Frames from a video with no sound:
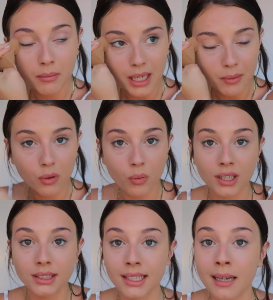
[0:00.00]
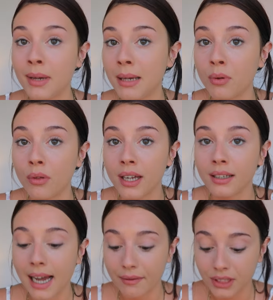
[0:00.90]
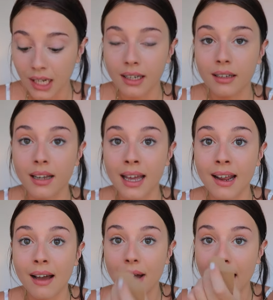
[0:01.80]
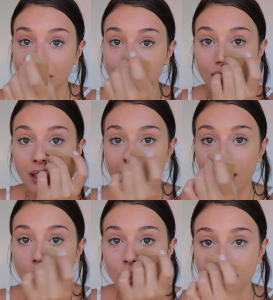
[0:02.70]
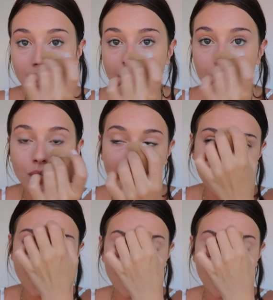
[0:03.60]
people want to see people that have done it and have actually like gotten to that point,